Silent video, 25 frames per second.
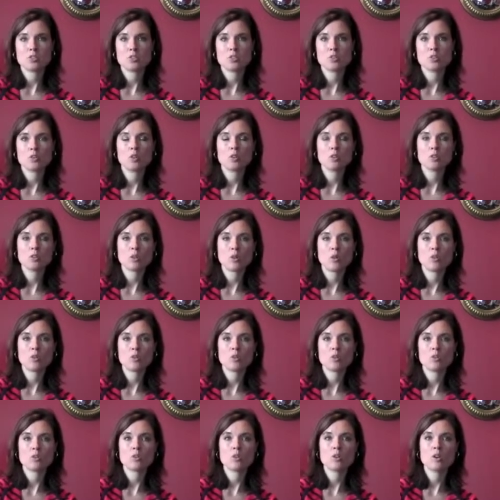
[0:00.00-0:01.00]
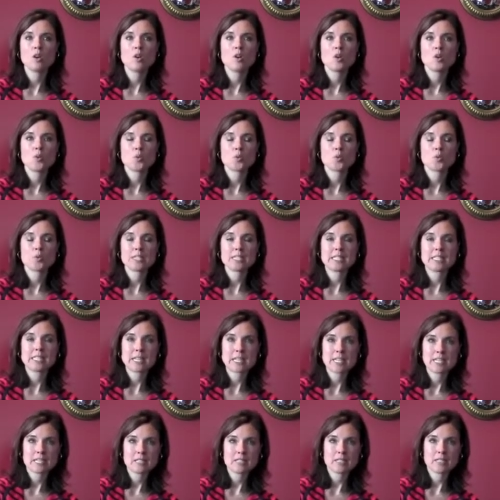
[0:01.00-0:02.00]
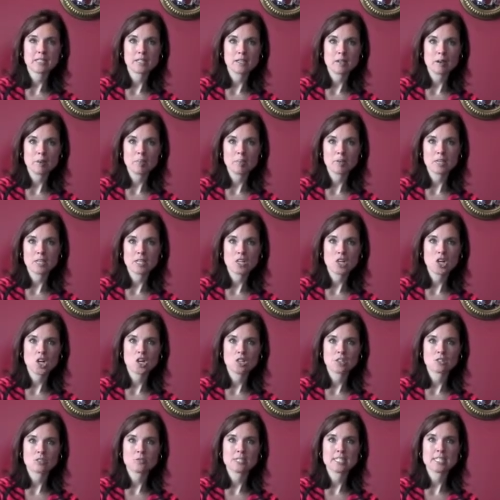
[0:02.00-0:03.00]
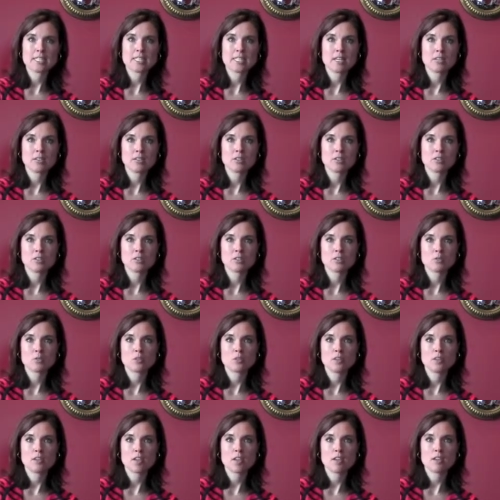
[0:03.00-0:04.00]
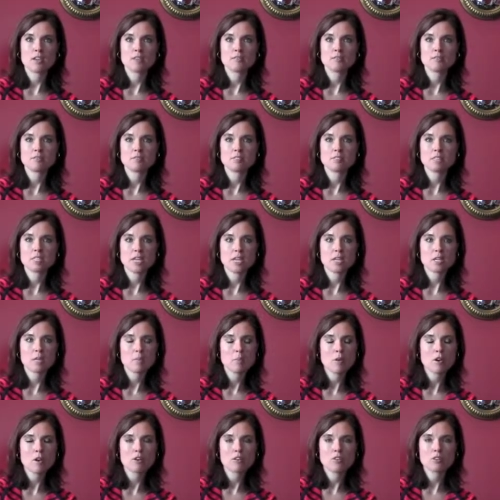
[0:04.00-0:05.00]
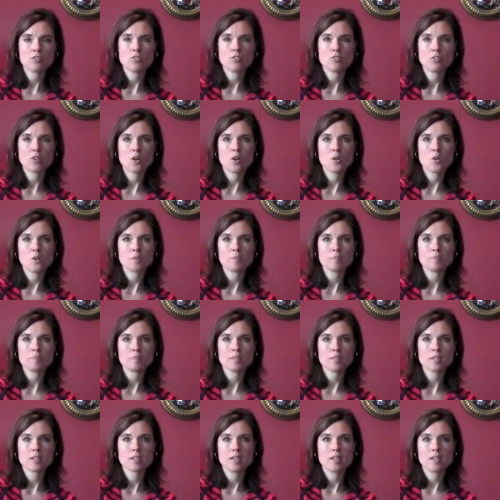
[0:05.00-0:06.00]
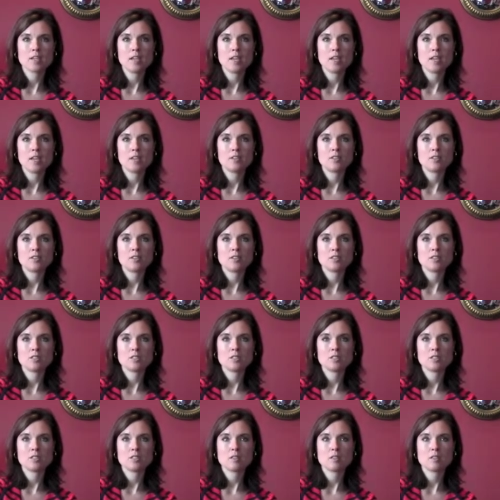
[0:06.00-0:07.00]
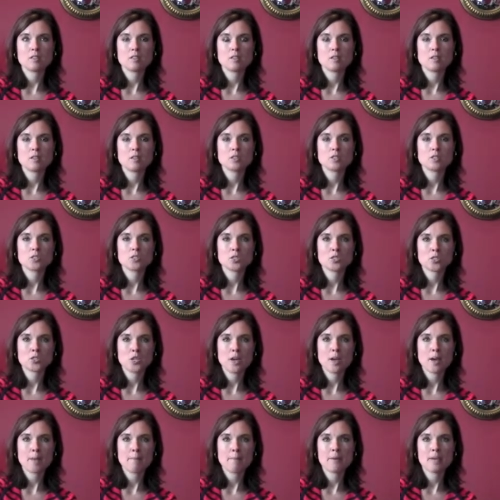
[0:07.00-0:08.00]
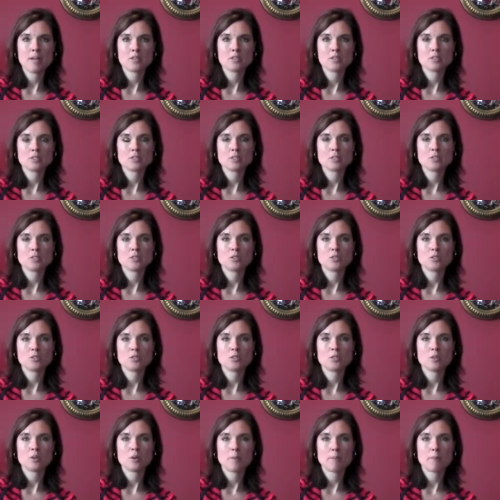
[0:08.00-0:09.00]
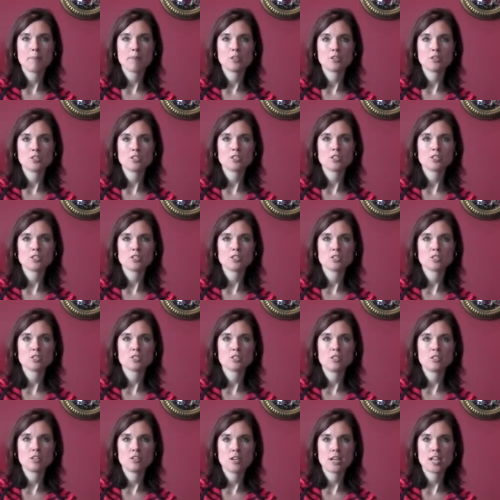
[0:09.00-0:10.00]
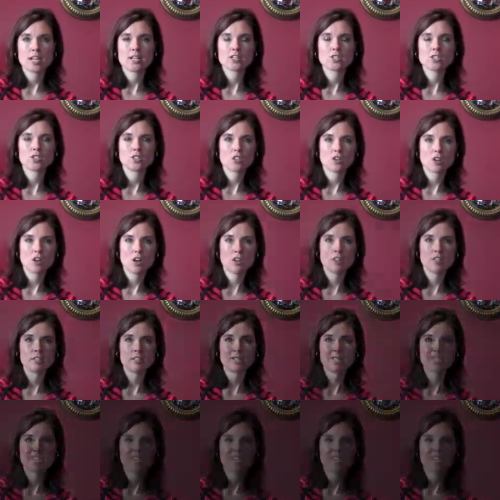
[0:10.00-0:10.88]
to a local recycling company called Recellular, where they take apart the phone and use the scrap metal to purchase international calling